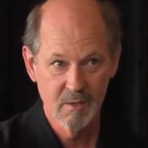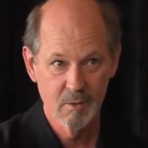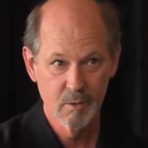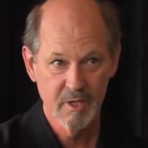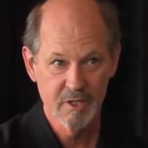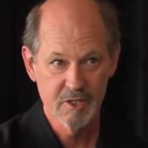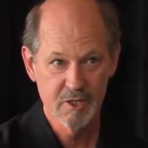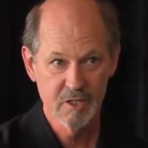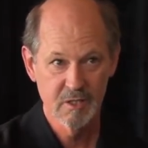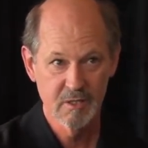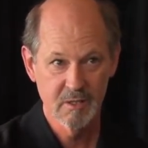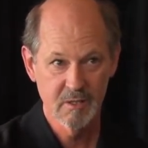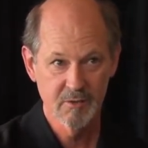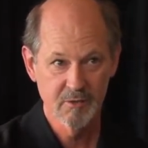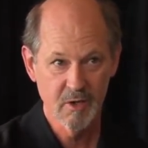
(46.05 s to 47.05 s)
which
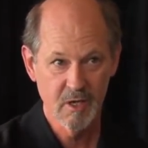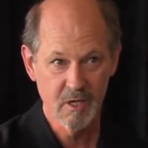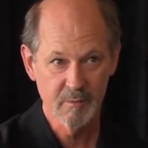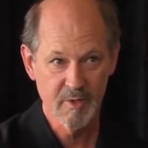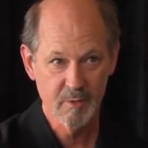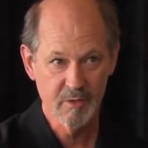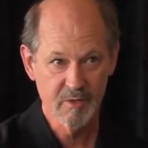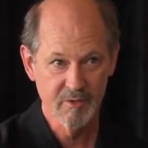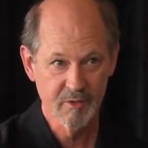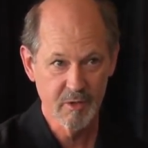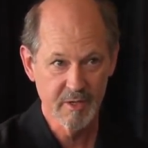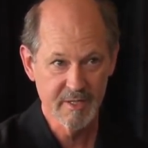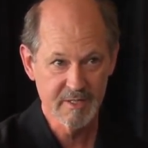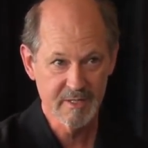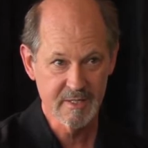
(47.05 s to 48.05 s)
confronted me with the
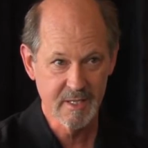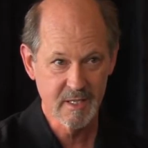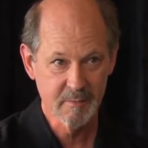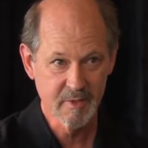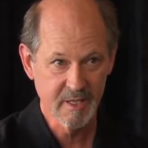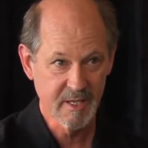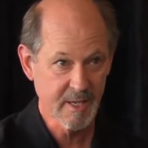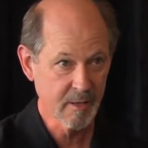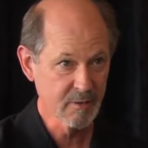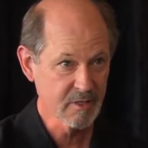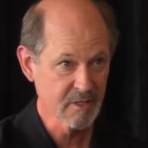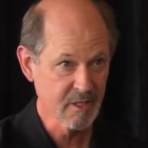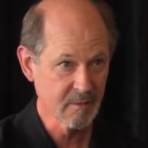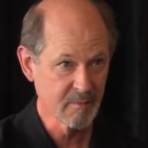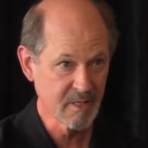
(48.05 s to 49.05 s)
voice that had been
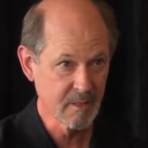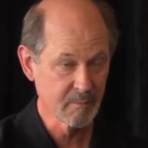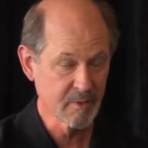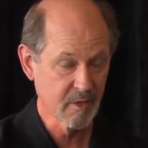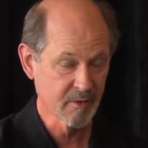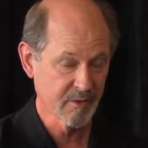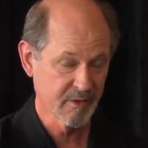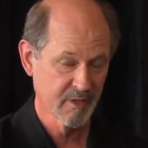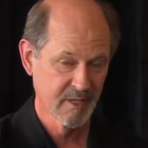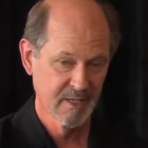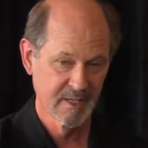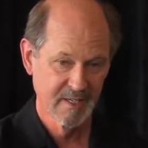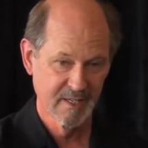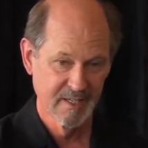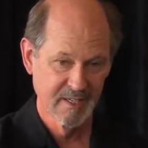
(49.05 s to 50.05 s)
counseling me both
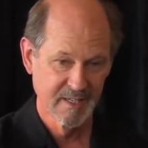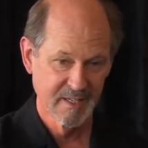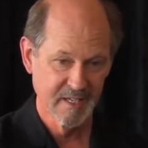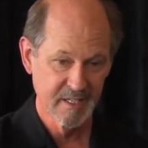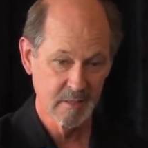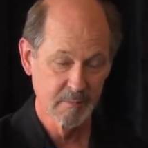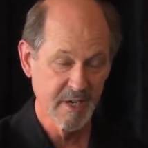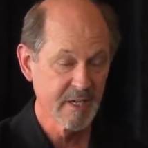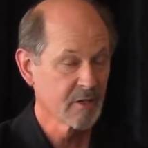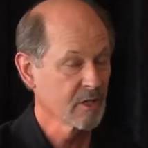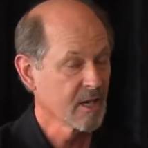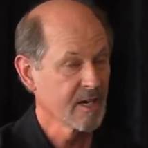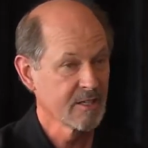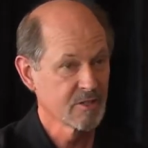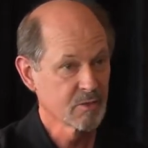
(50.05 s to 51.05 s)
in my
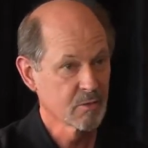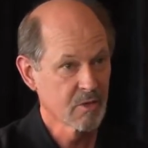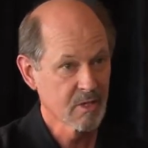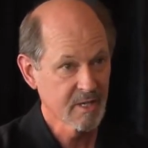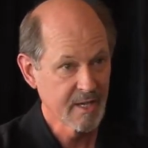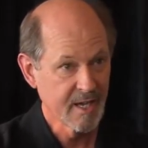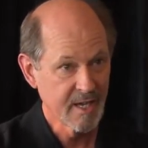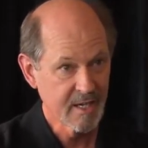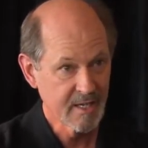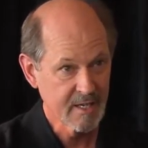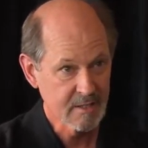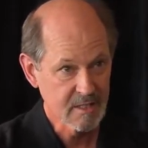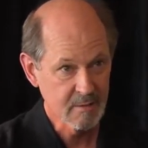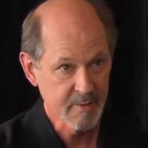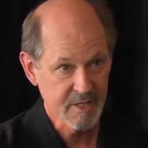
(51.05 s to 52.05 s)
interguidance work and
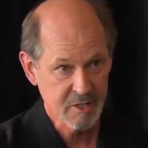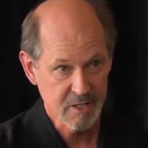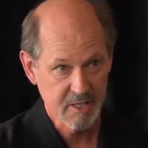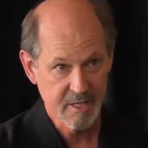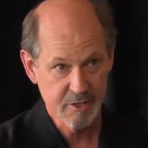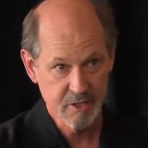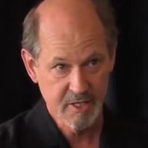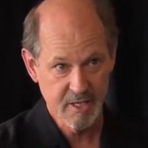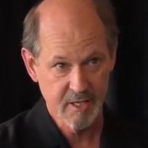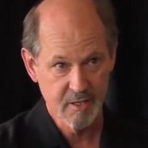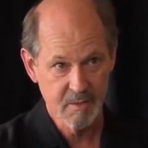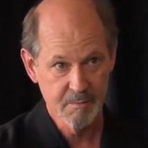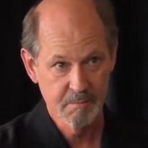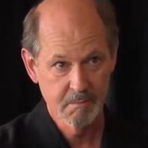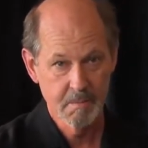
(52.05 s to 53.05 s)
as a special
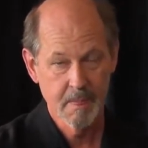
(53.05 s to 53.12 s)
educator.